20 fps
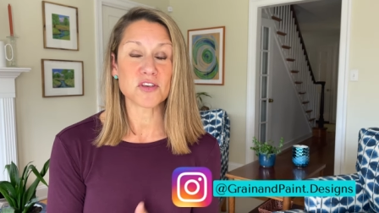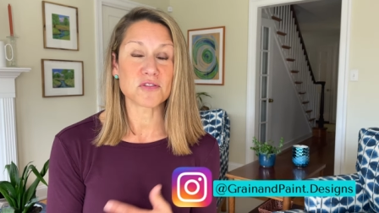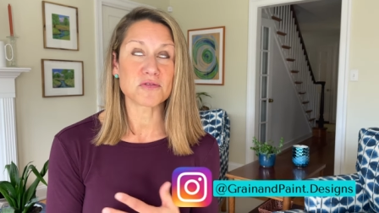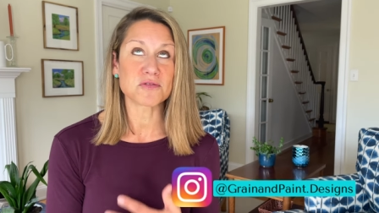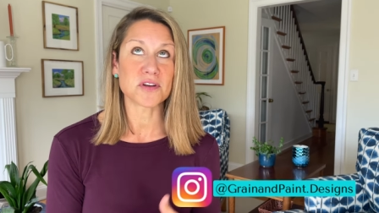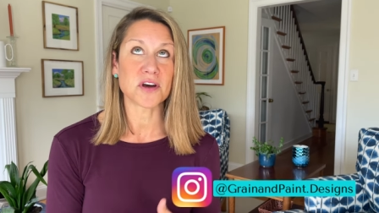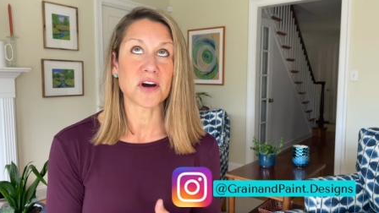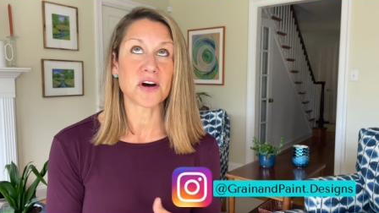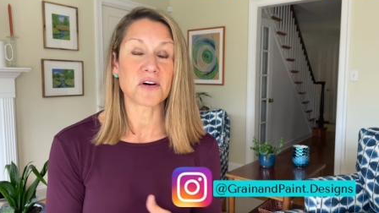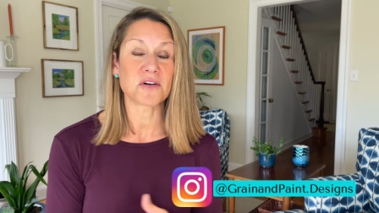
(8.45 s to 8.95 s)
you
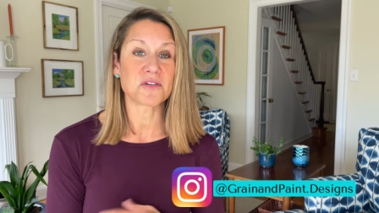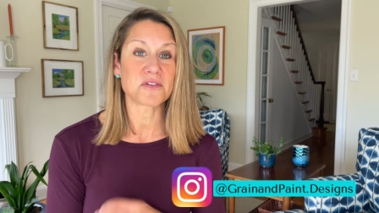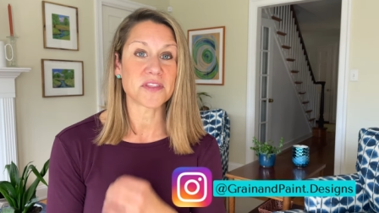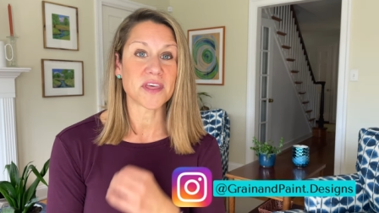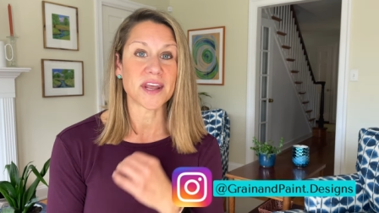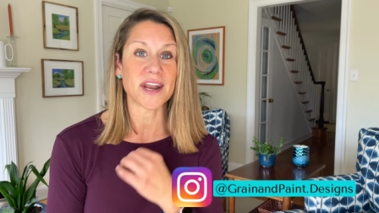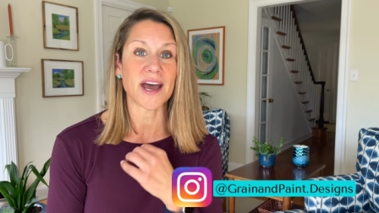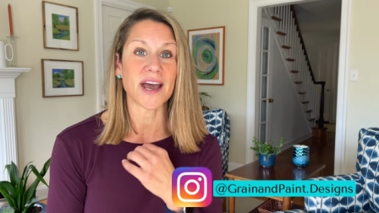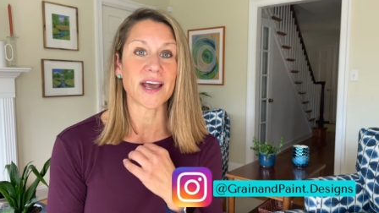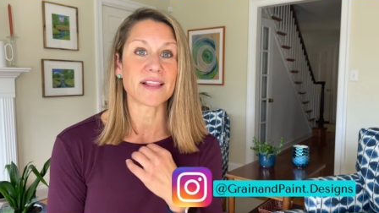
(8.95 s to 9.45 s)
know
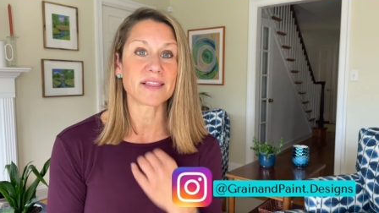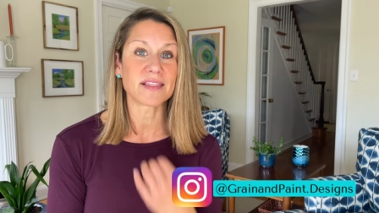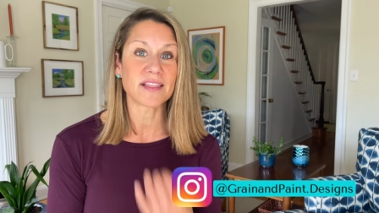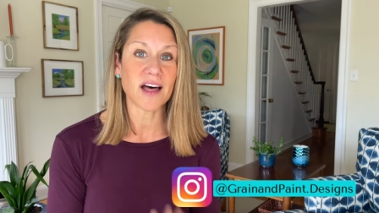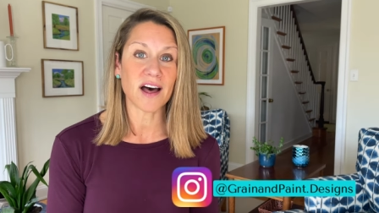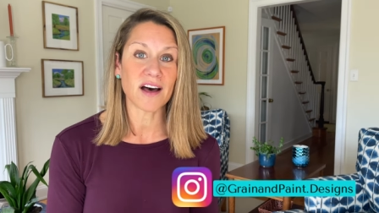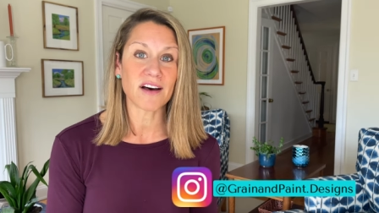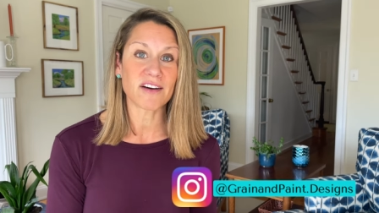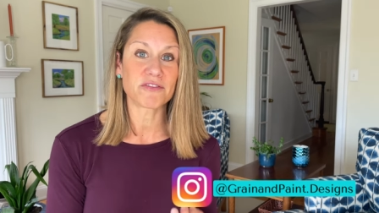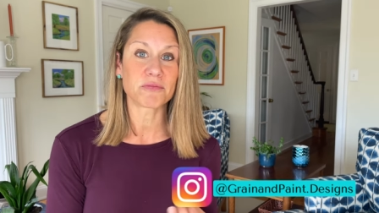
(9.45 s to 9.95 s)
that I
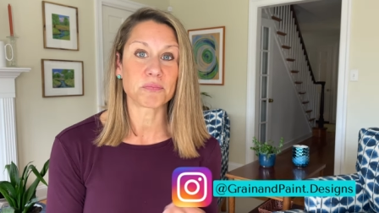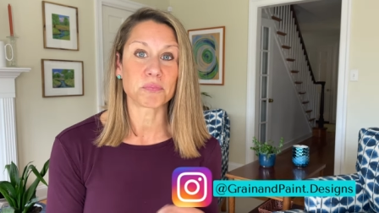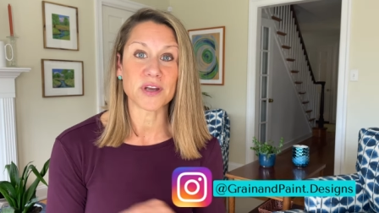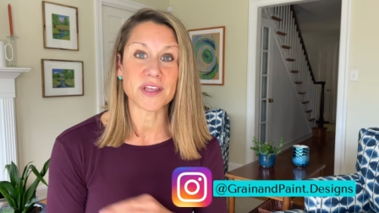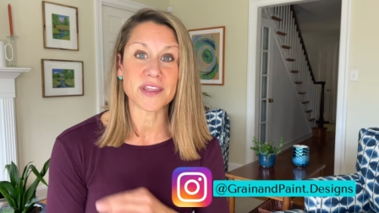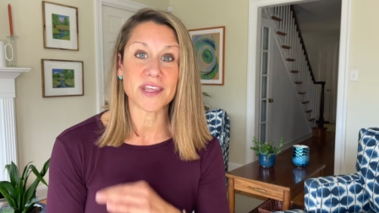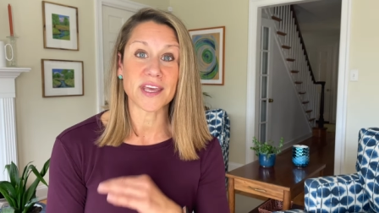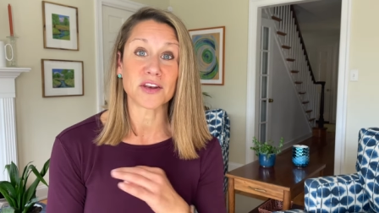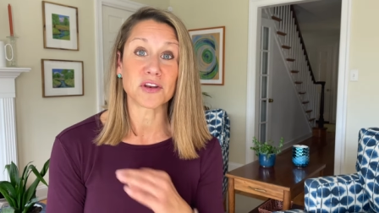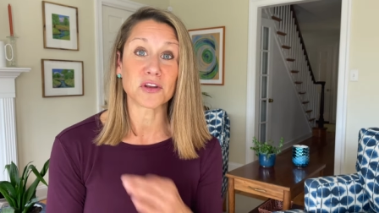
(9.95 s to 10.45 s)
love
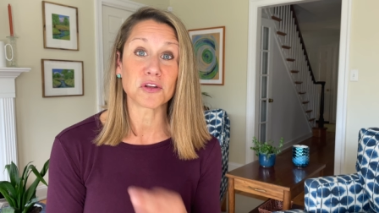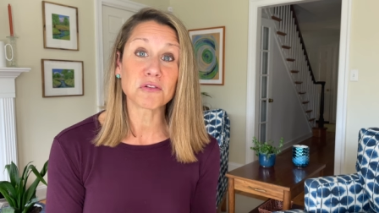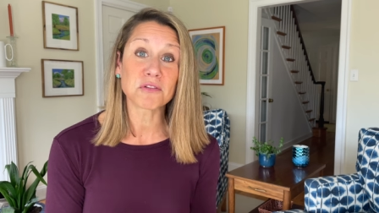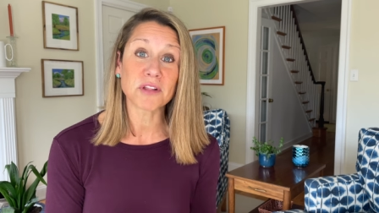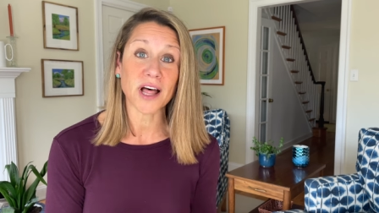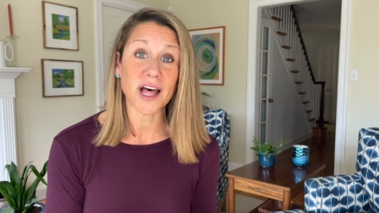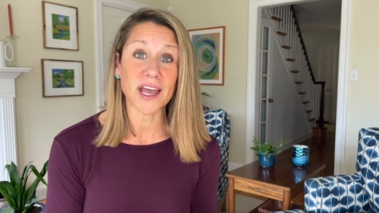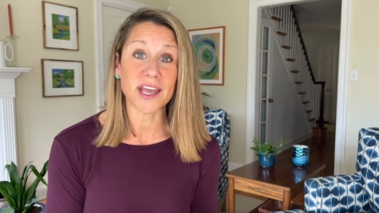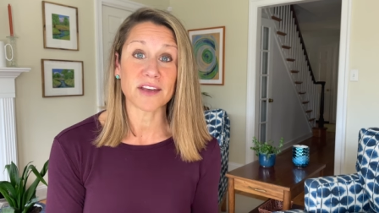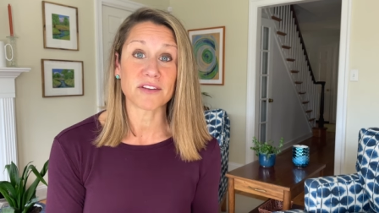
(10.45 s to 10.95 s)
breathing new
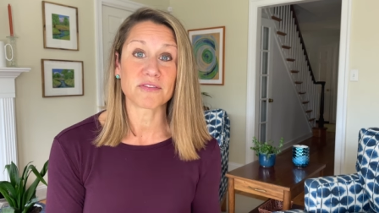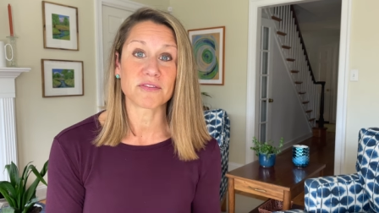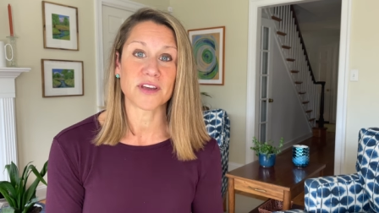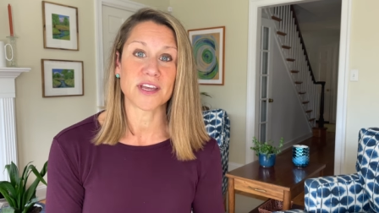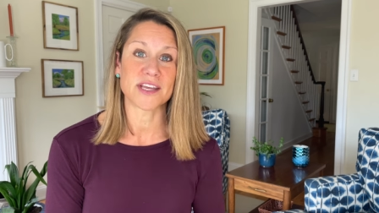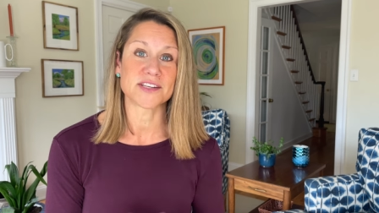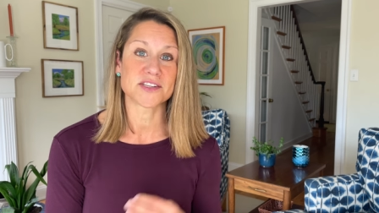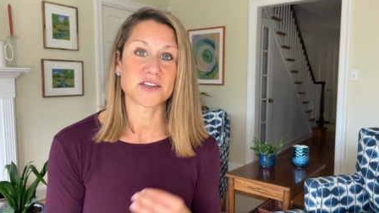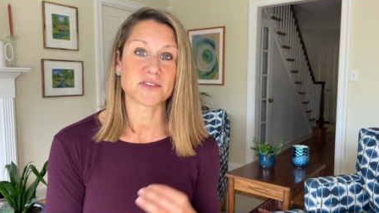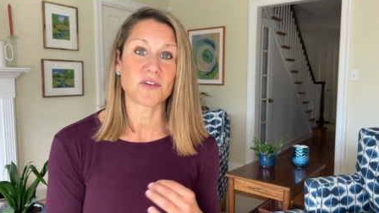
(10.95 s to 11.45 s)
life
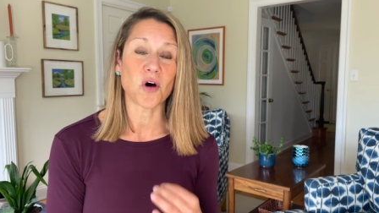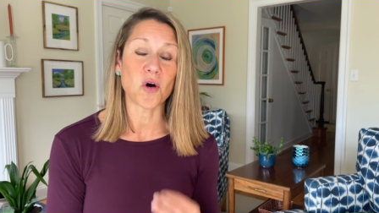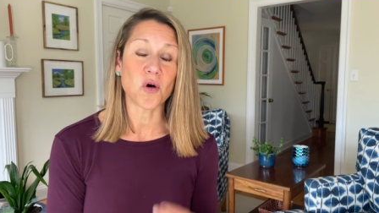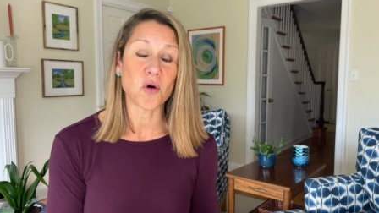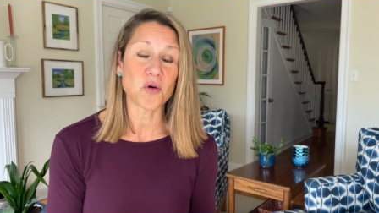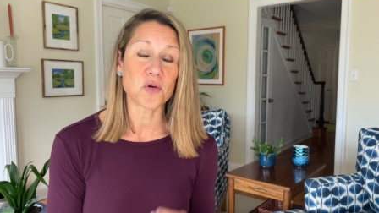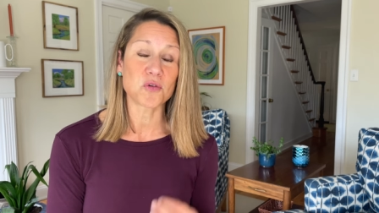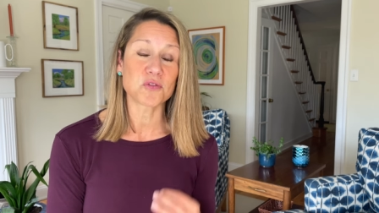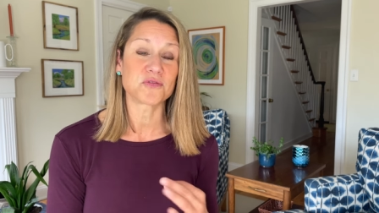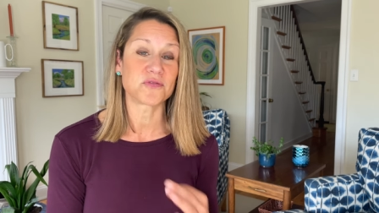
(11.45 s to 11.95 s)
into
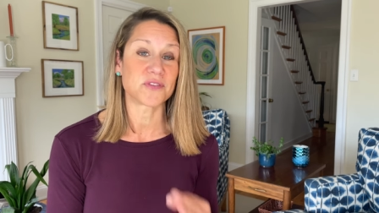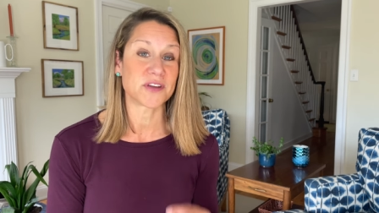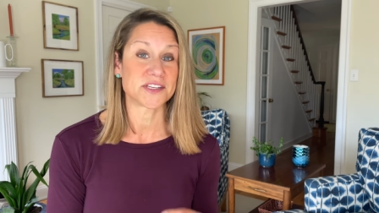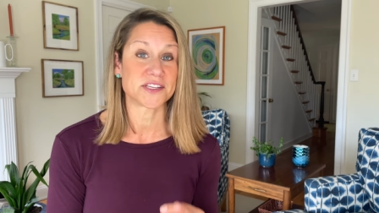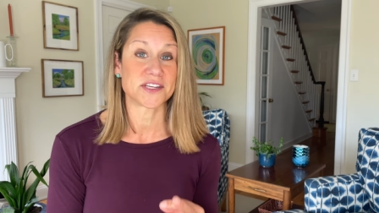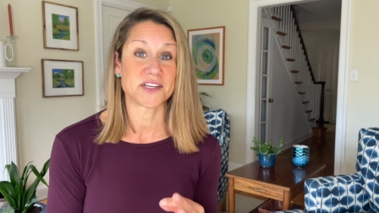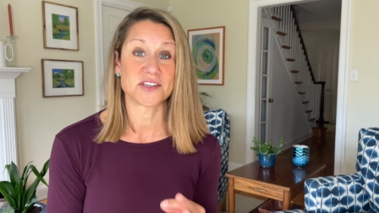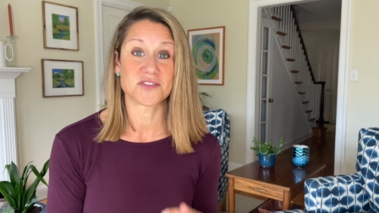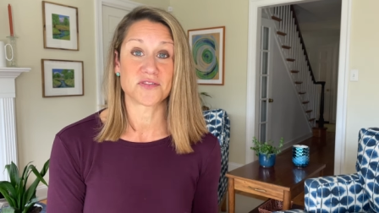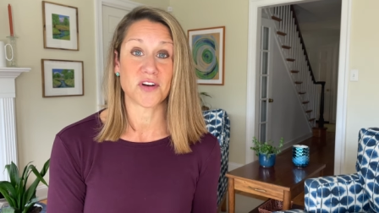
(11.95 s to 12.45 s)
old
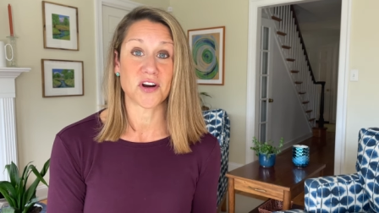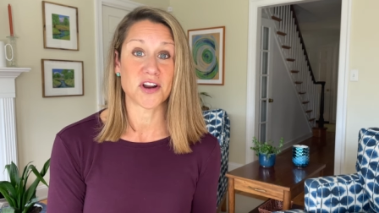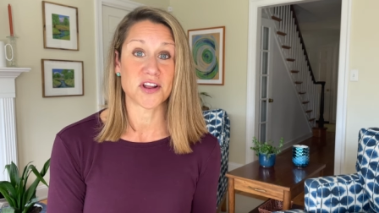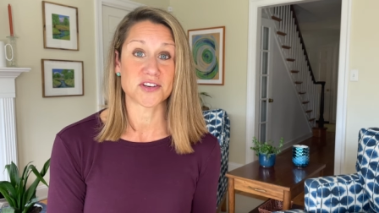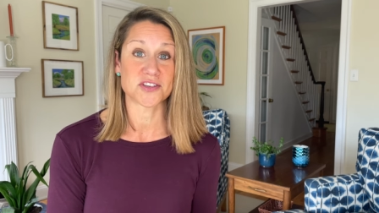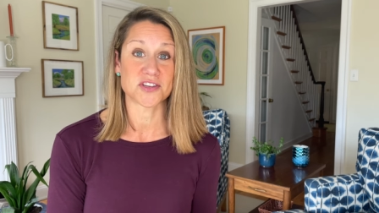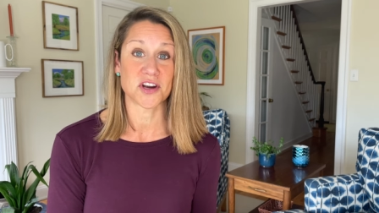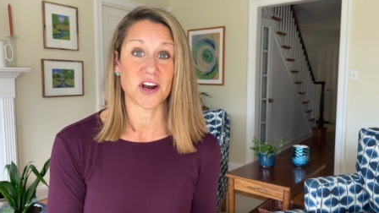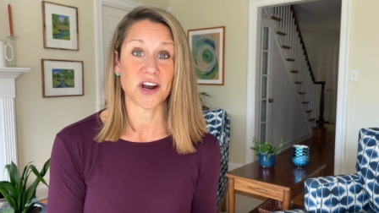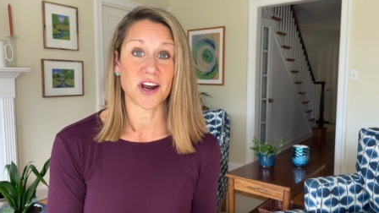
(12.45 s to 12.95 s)
vintage
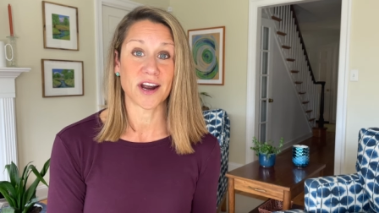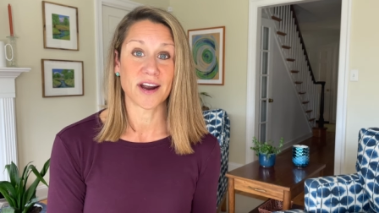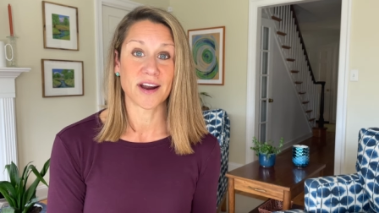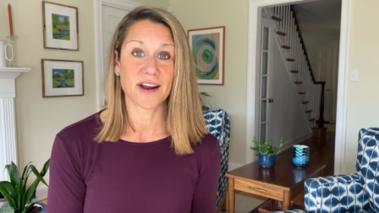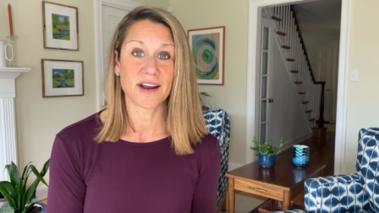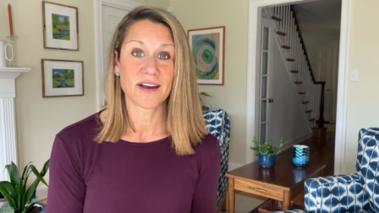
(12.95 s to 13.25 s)
furniture.